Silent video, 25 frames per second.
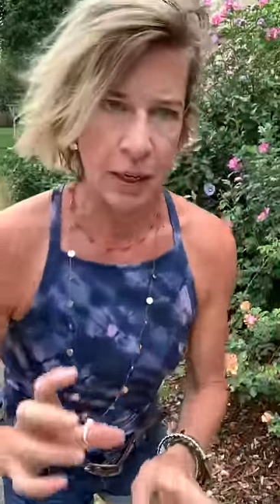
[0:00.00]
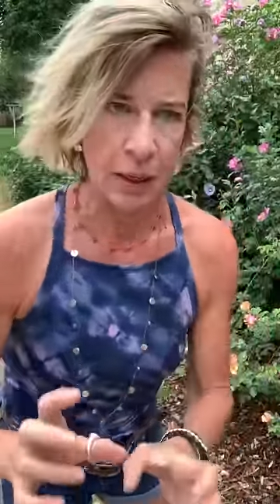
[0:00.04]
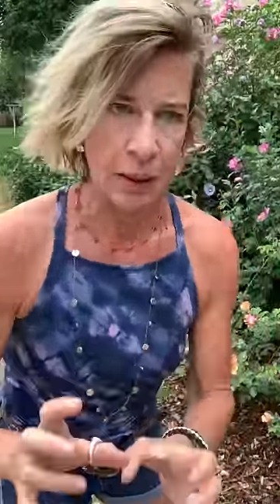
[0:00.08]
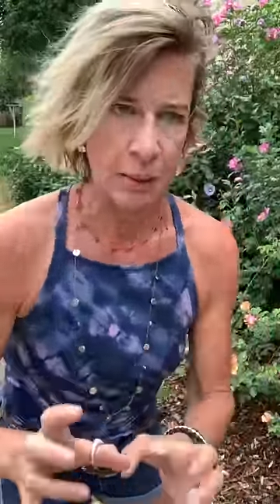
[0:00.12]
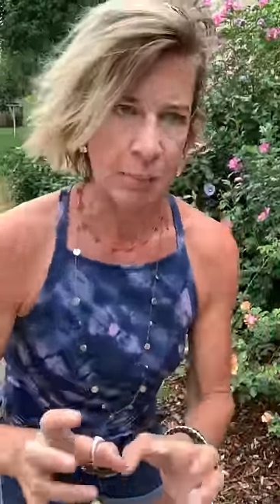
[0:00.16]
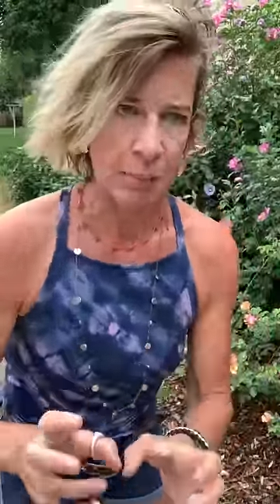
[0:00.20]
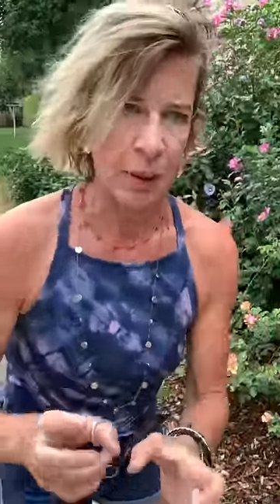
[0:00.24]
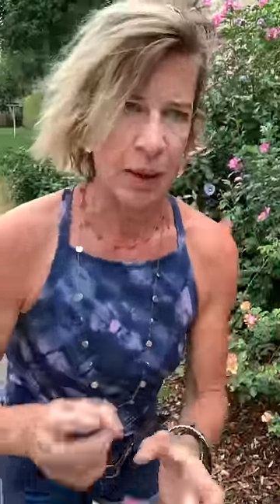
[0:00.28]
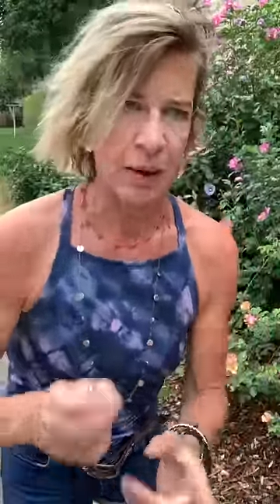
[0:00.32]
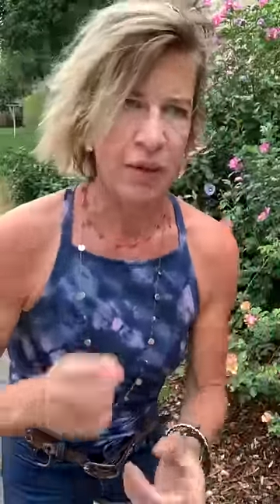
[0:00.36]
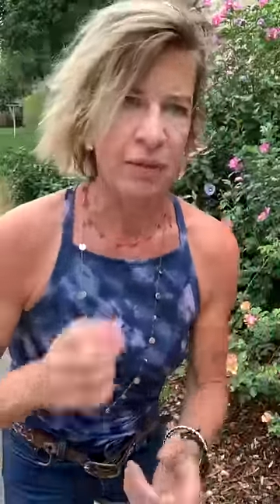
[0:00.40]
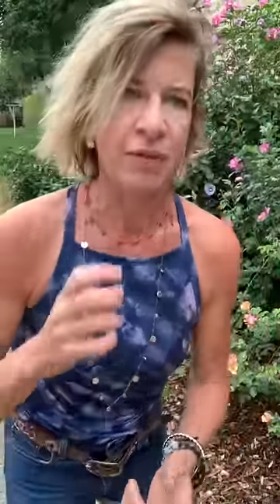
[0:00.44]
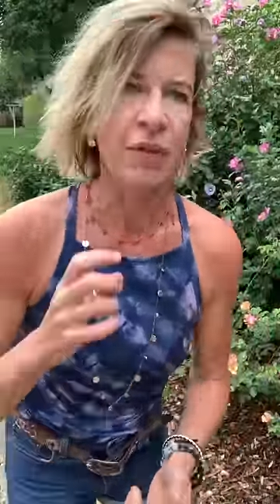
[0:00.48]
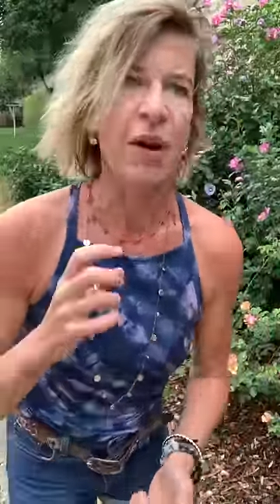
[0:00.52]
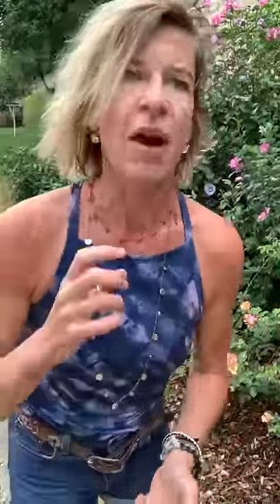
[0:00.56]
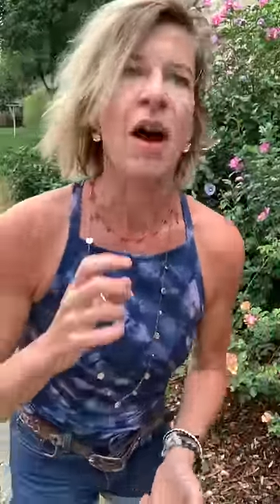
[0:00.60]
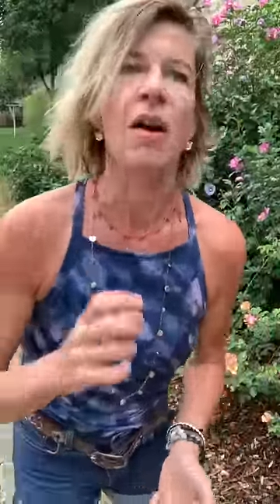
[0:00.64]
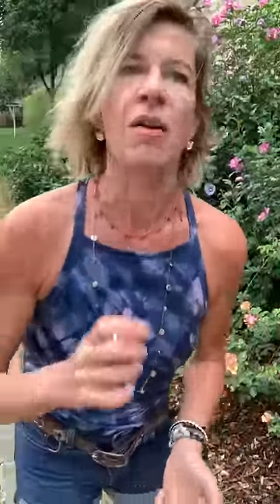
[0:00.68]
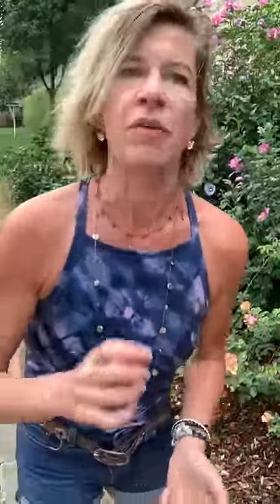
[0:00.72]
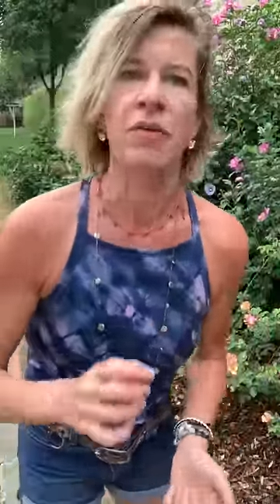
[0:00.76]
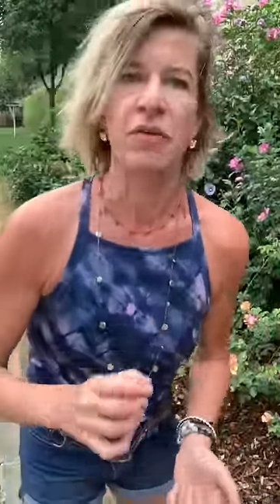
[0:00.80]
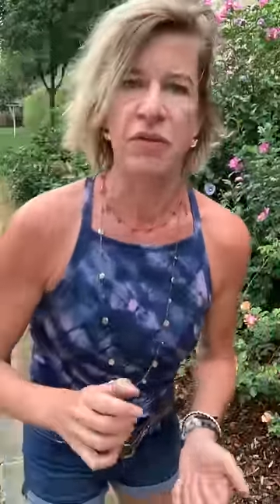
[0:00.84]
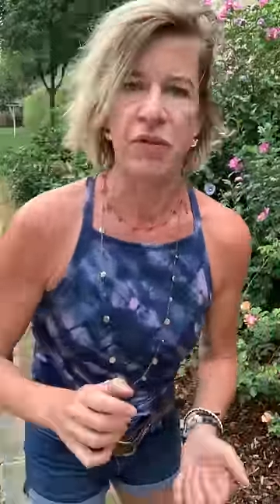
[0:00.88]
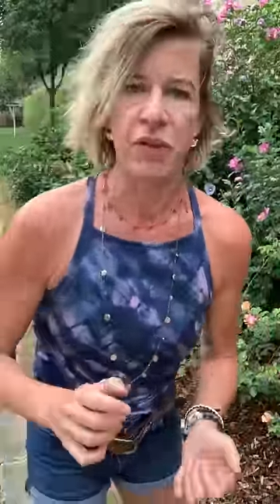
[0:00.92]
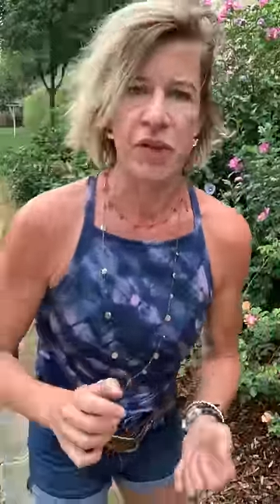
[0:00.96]
above
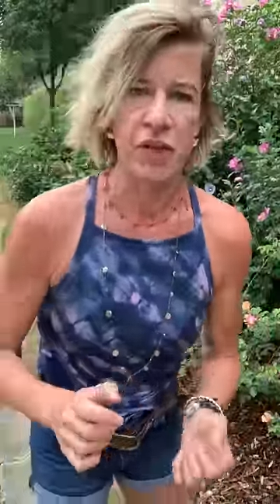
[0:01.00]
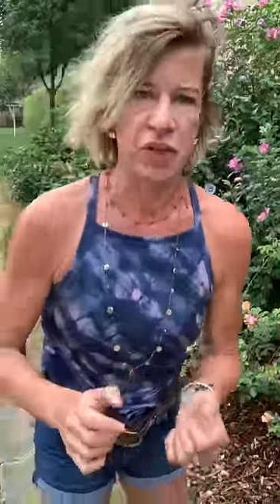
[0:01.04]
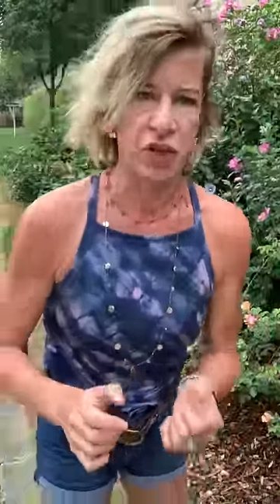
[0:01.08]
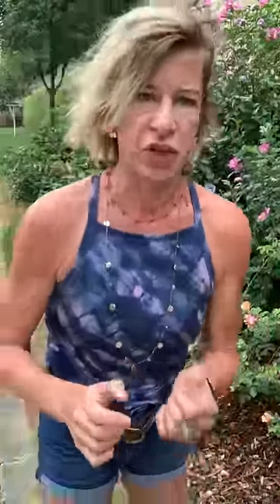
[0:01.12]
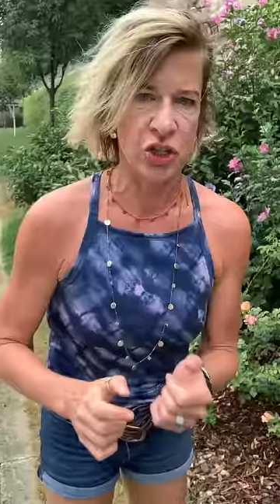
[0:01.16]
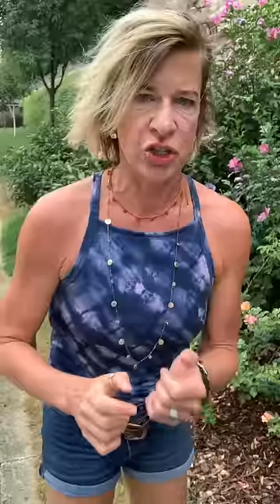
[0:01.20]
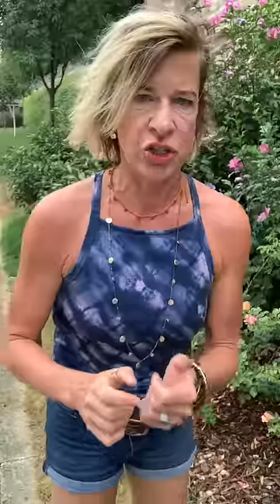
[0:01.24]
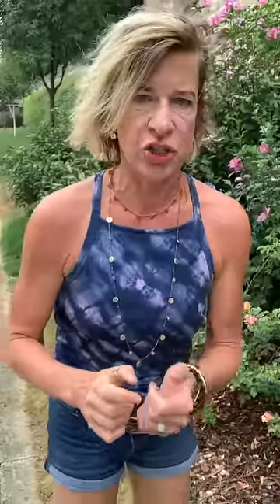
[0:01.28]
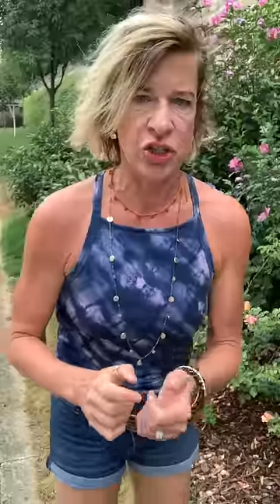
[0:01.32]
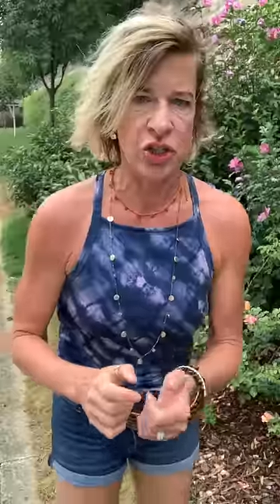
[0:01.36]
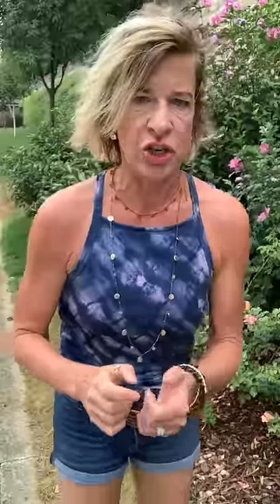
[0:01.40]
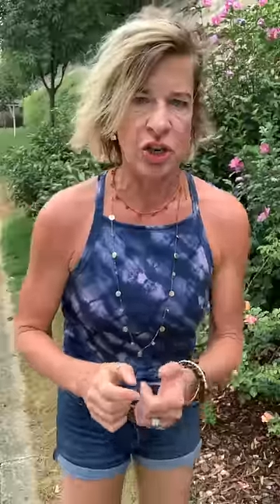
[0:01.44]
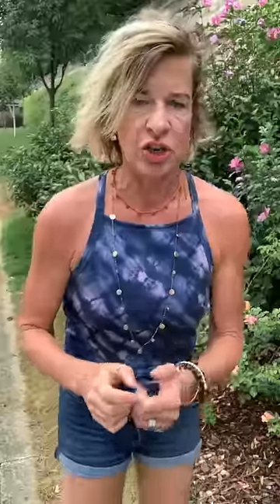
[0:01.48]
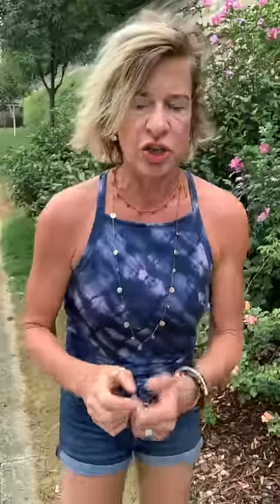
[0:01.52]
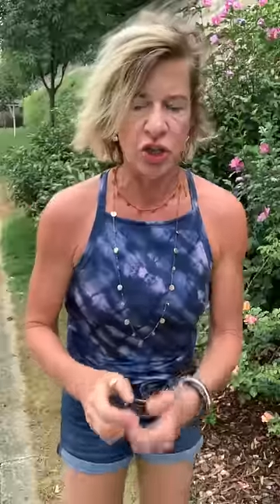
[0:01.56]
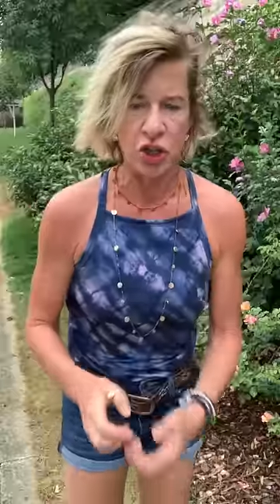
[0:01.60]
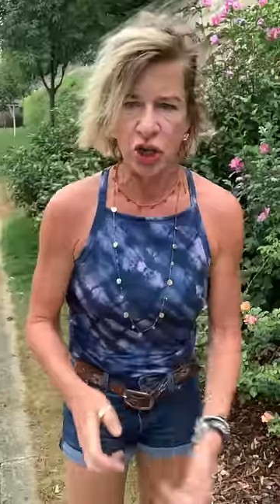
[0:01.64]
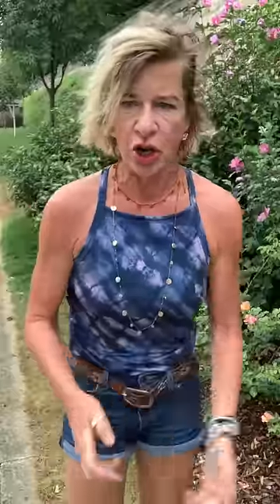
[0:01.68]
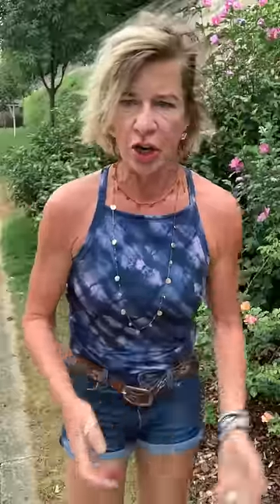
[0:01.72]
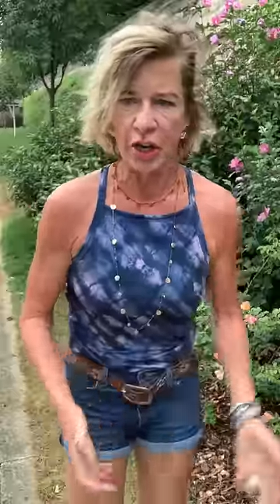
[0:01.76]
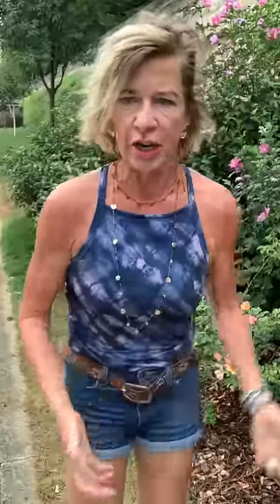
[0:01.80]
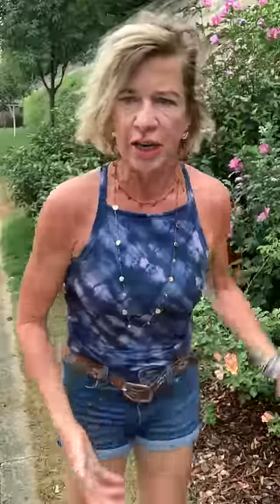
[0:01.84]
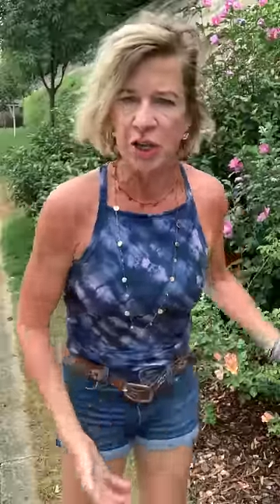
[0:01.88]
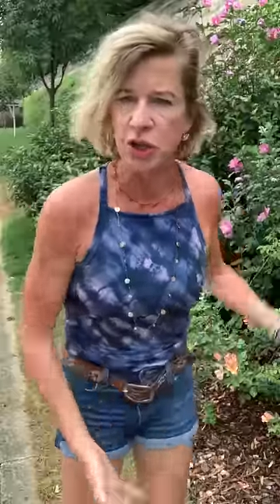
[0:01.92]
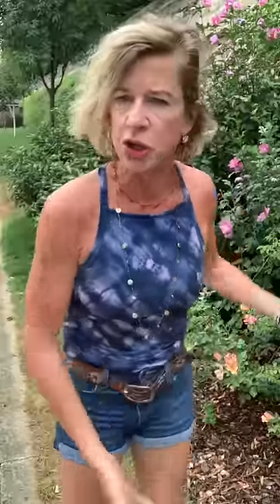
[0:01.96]
average sunshine.